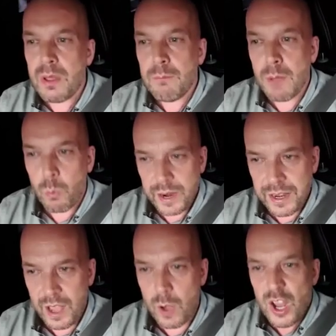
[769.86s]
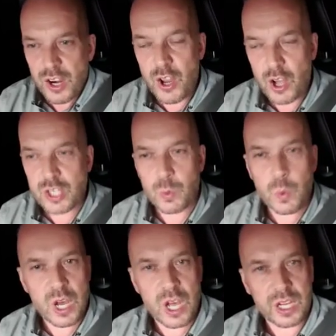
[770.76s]
my window not
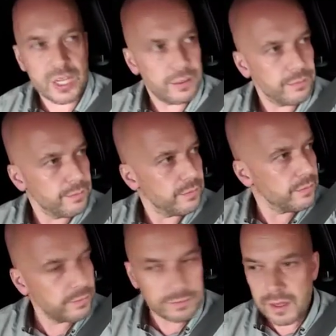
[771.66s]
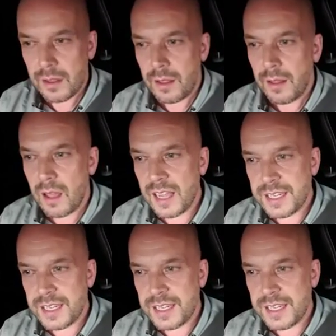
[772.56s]
work? I